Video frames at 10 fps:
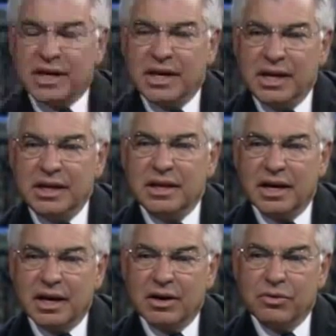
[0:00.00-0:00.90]
he
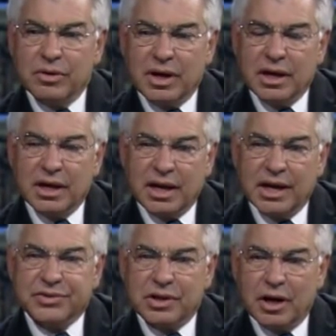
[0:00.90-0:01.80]
now uh,
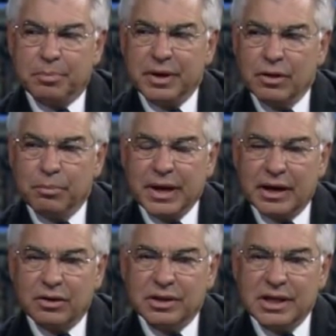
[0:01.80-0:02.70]
has an uphill
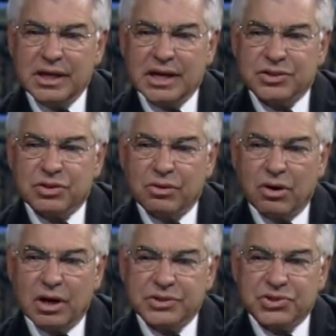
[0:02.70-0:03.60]
battle. He has
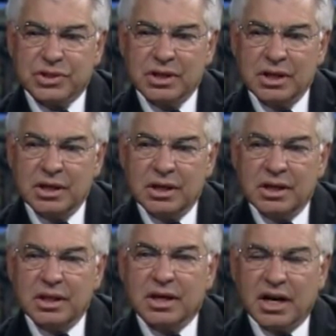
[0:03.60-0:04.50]
lost
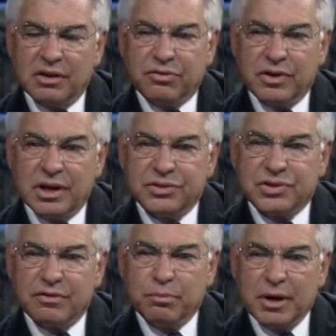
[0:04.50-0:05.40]
the
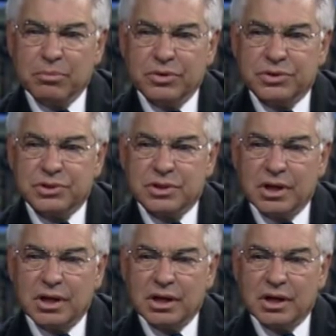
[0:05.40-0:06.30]
confidence of members
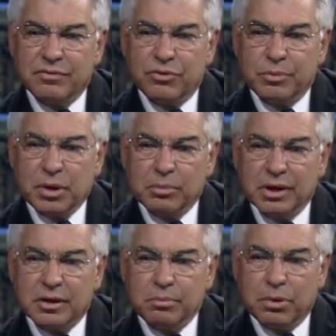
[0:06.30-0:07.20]
uh, of the
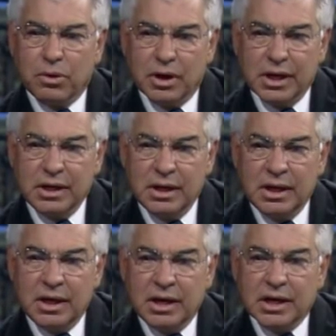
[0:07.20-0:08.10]
Republican Party.
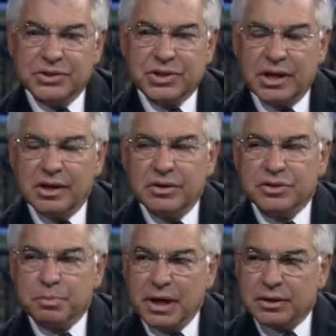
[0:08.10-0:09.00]
Uh, Senator
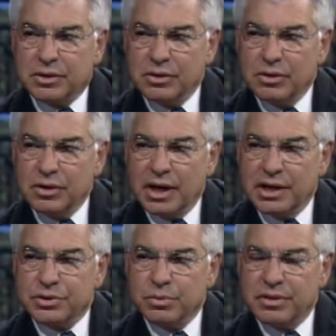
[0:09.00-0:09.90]
Specter
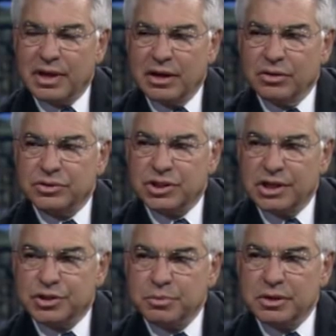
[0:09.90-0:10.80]
has withheld
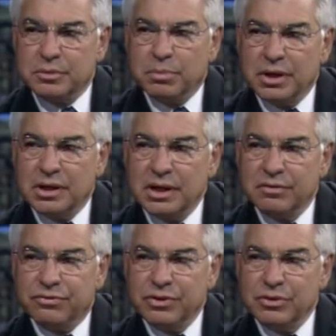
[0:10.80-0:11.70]
judgment, but
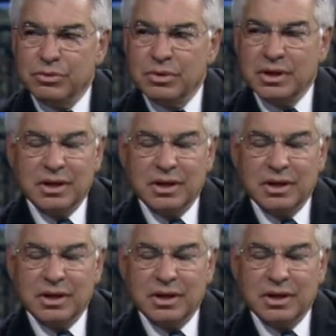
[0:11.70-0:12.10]
if you